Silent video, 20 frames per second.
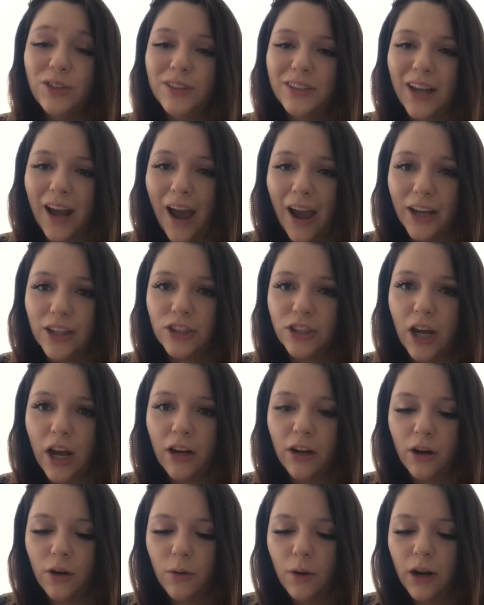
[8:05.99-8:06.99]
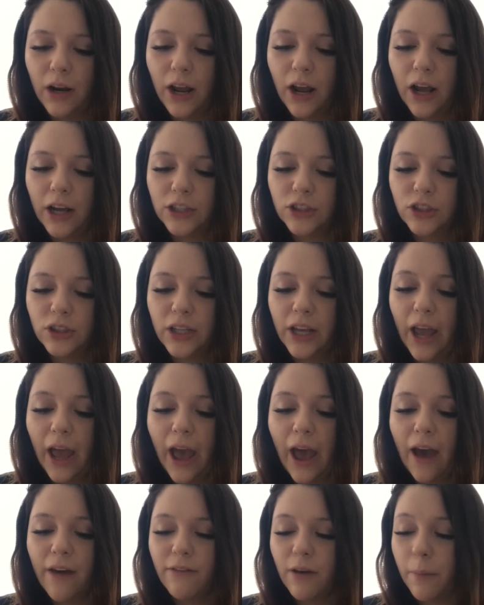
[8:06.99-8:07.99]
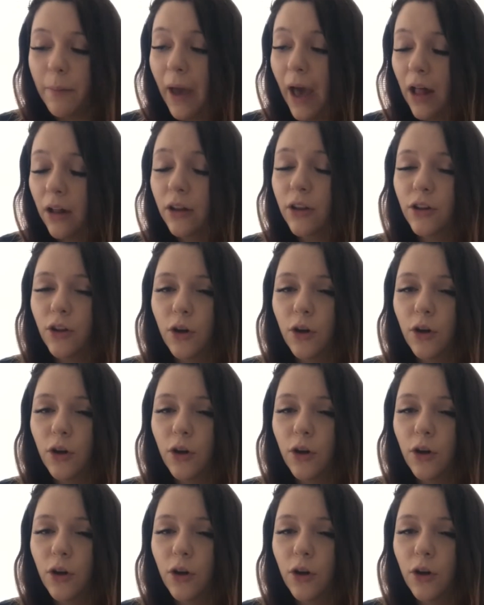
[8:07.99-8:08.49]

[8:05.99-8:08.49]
use an eyeshadow, and I actually have a palette